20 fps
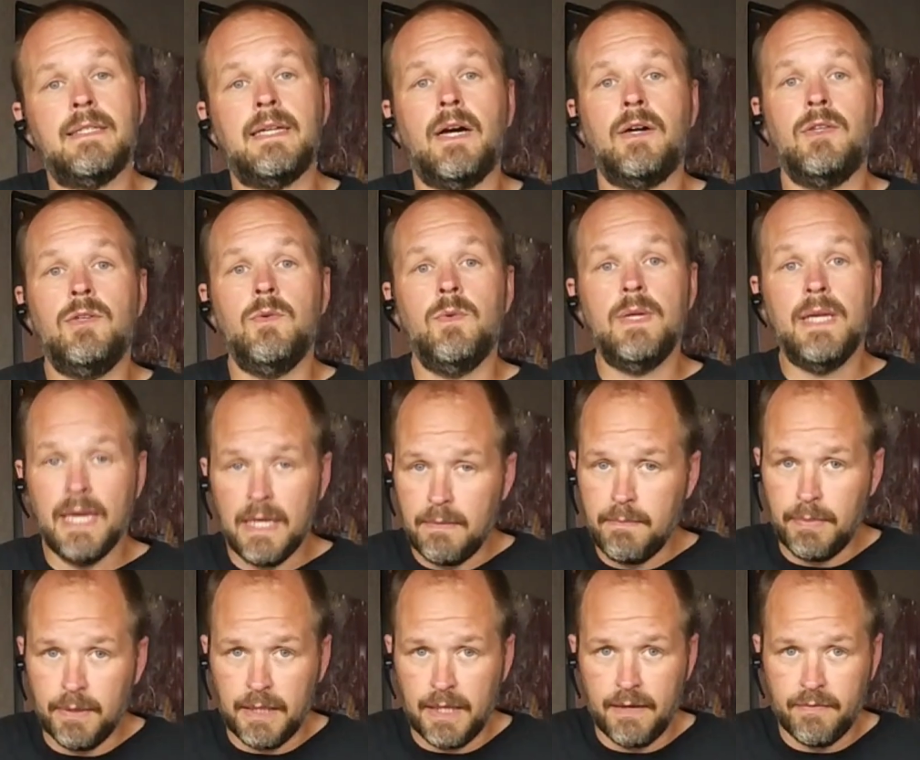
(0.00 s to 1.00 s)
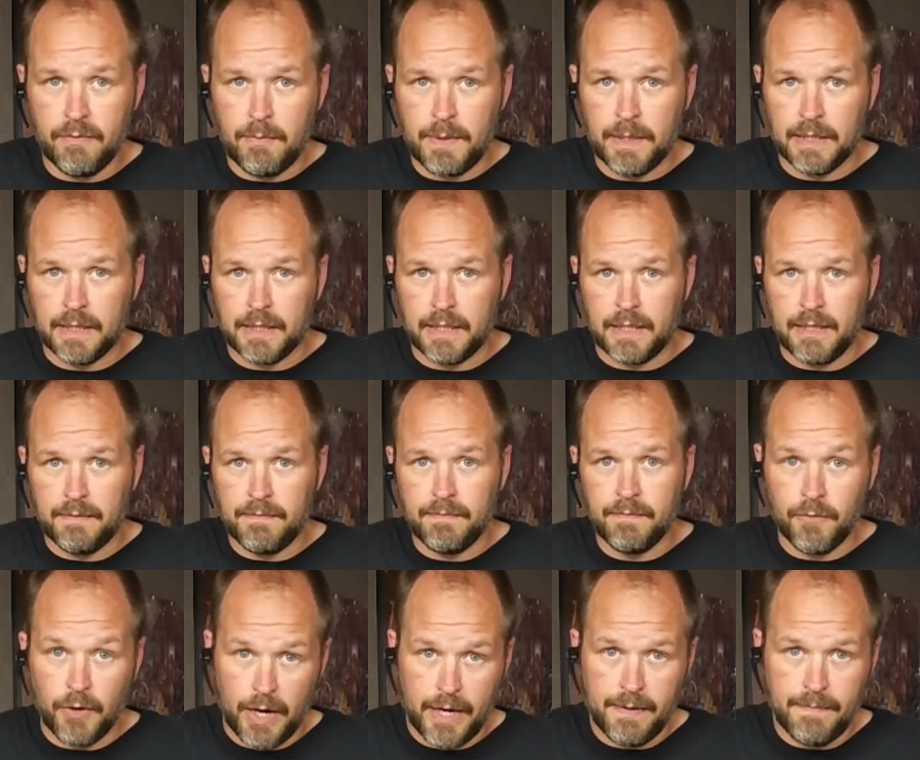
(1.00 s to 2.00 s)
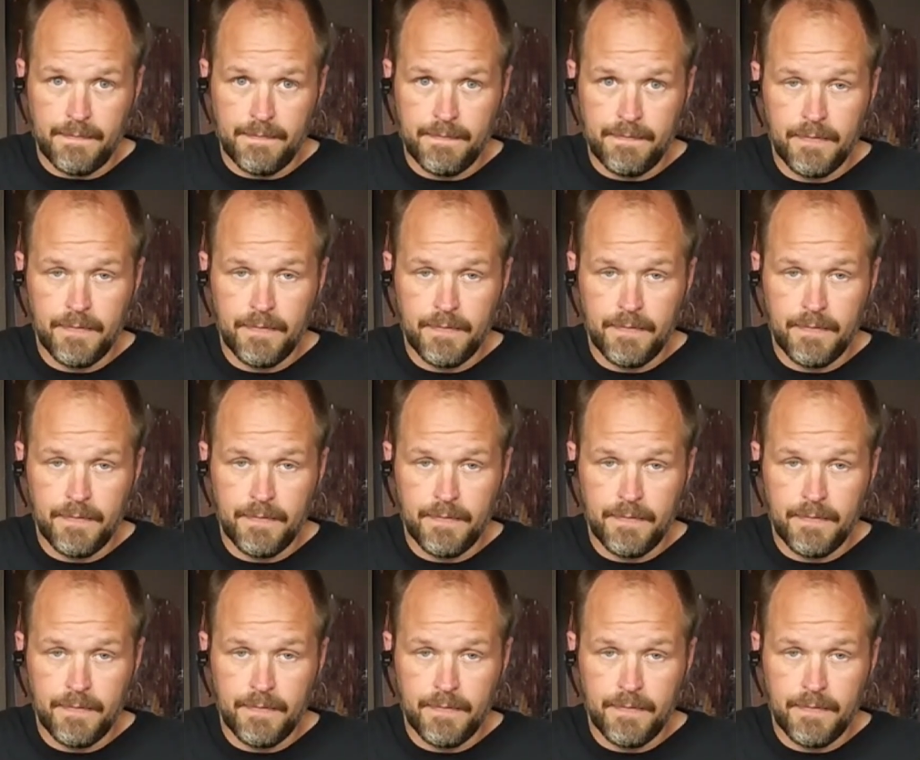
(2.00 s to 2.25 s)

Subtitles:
is how you get believability, right?